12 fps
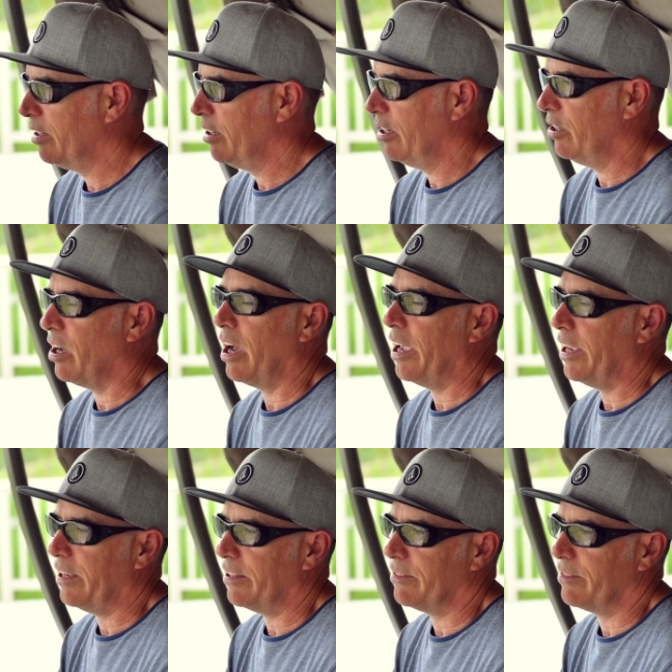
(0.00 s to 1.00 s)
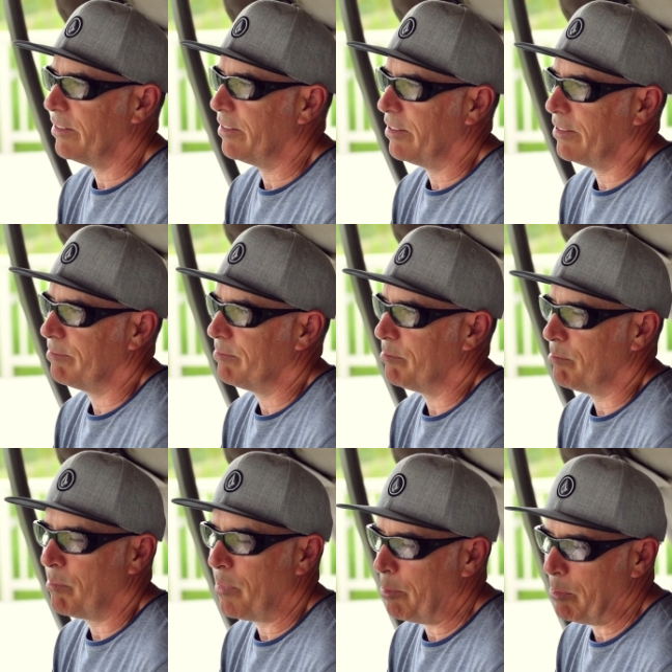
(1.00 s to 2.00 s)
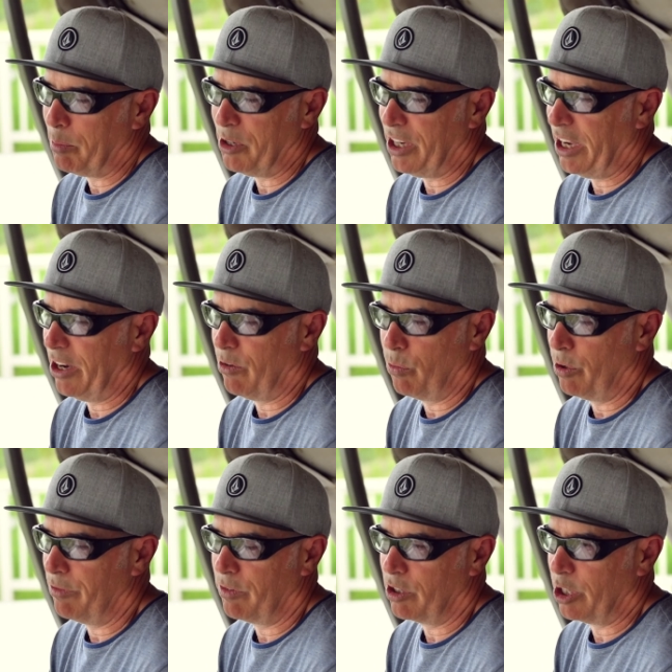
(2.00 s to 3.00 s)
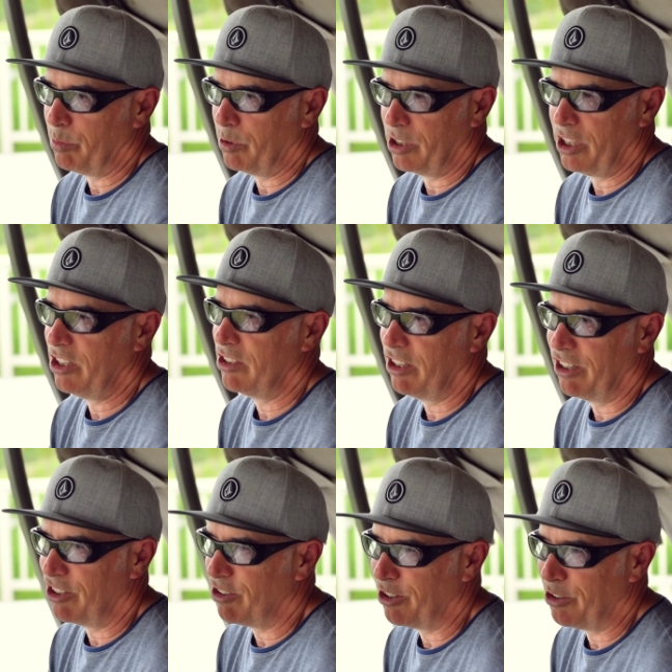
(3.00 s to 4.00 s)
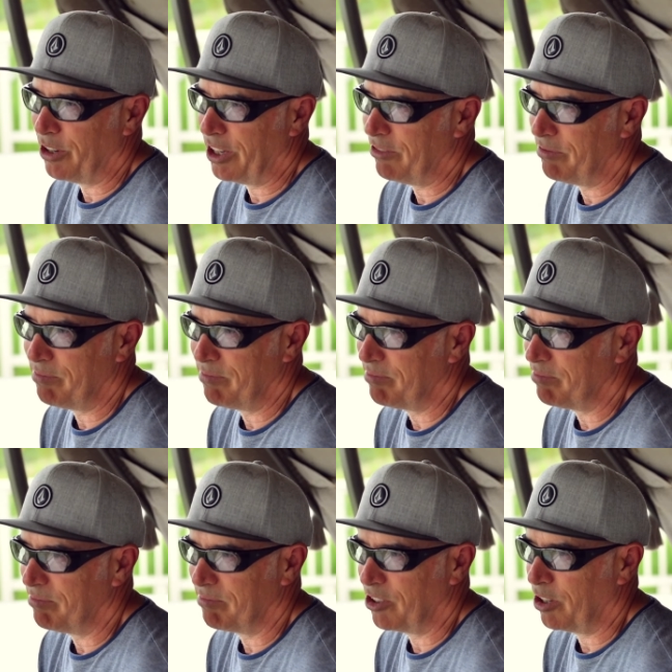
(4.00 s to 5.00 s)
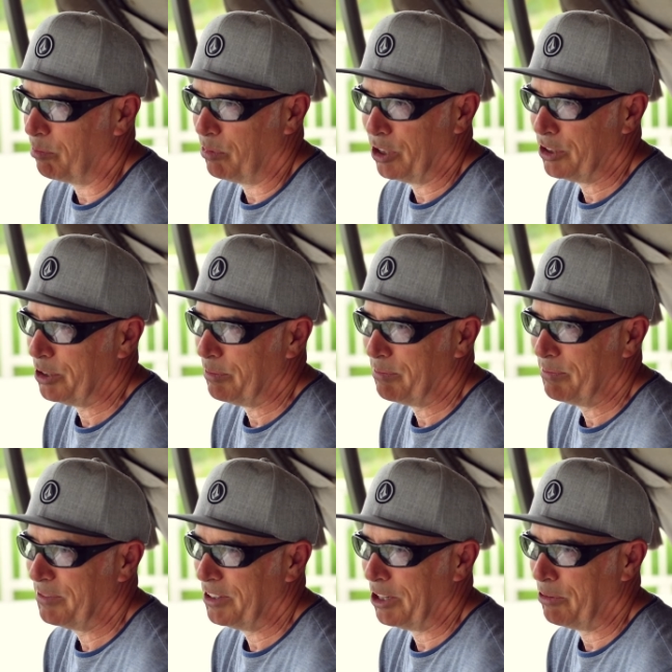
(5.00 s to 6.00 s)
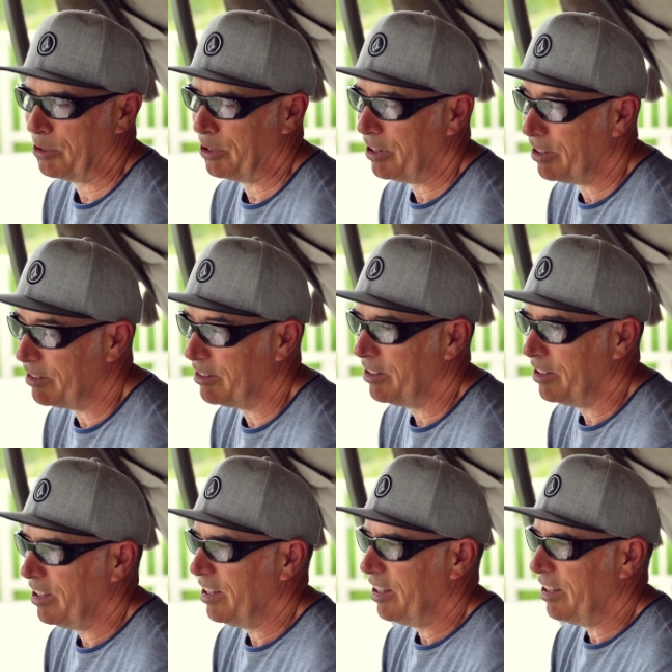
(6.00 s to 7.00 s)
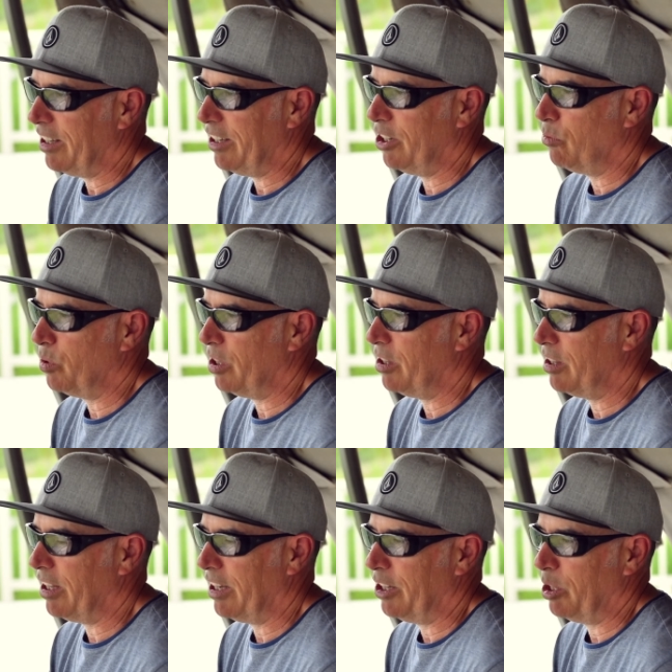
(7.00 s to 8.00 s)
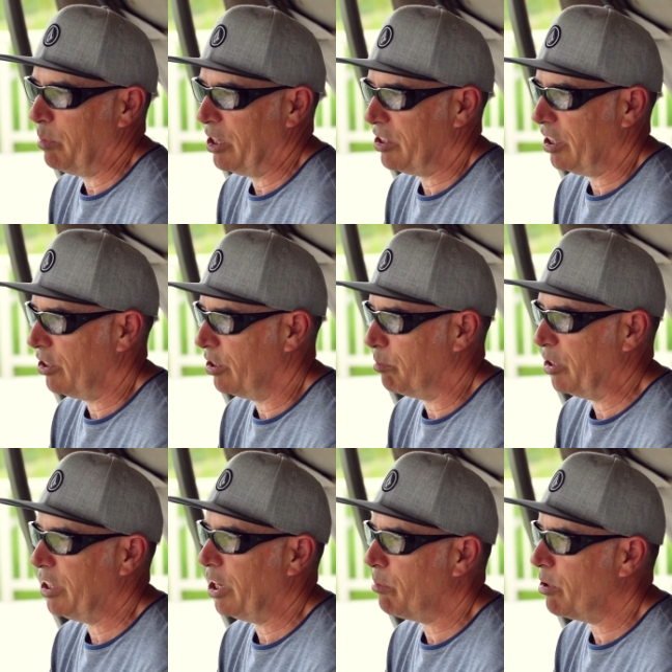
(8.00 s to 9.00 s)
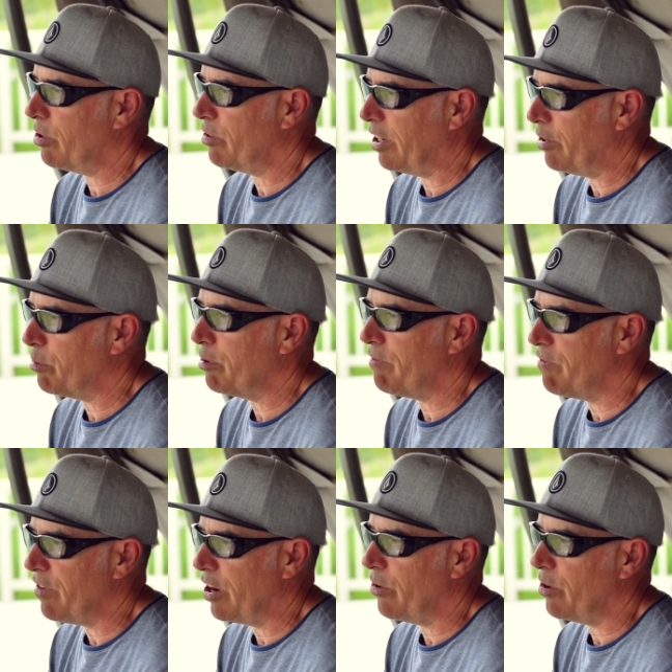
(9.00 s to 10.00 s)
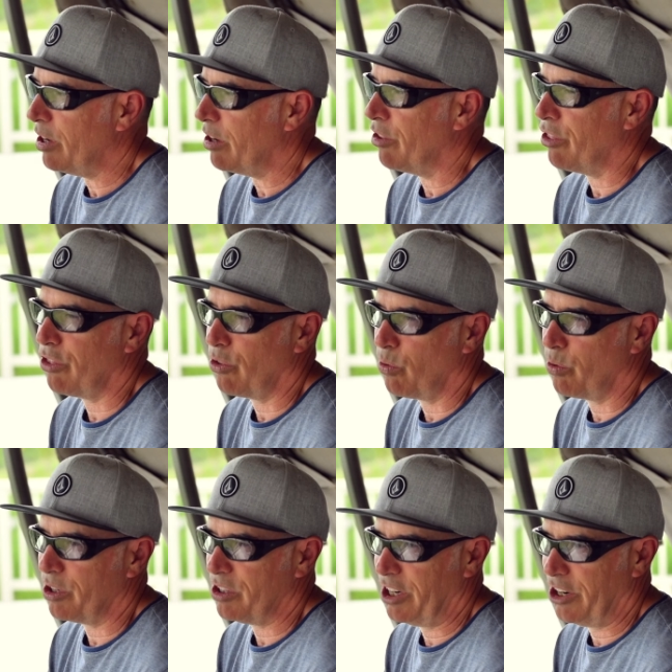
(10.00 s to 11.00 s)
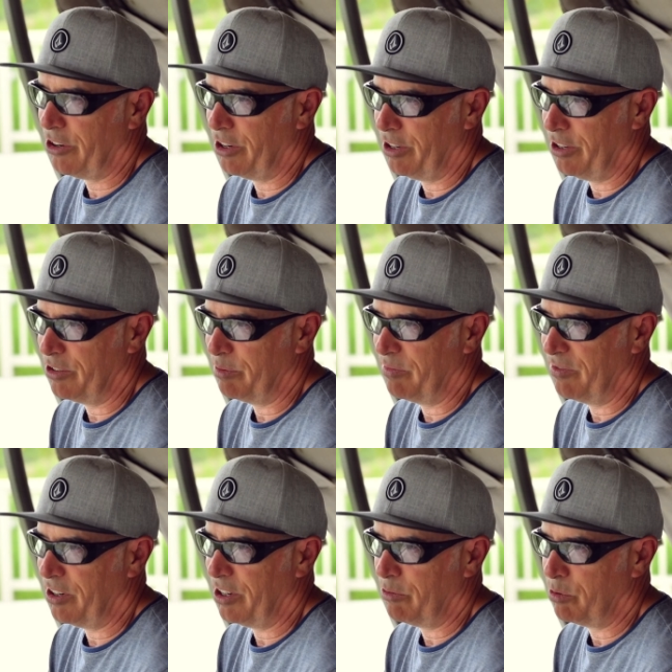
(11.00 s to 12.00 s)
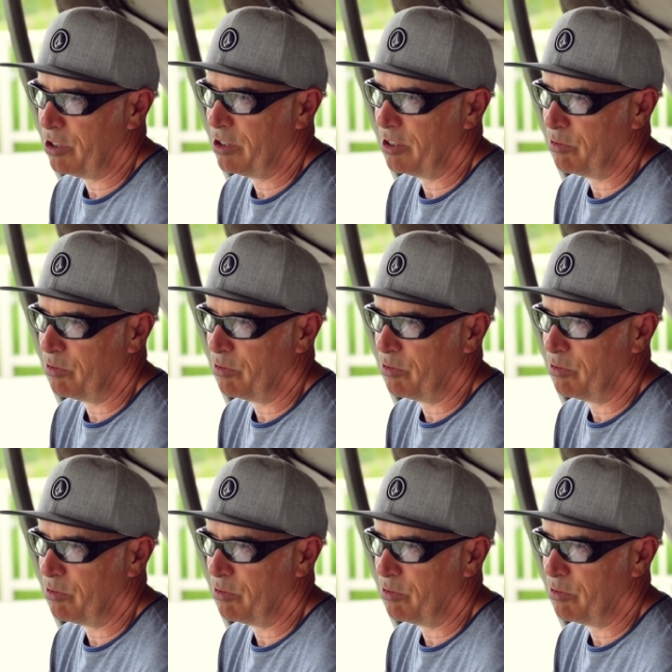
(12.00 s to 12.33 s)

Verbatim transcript: you know, I. My mom and dad are a wonderful couple, Gisela and Conrad. God bless them. They were they did what they did the best they could, but they were they were very authoritarianism. It was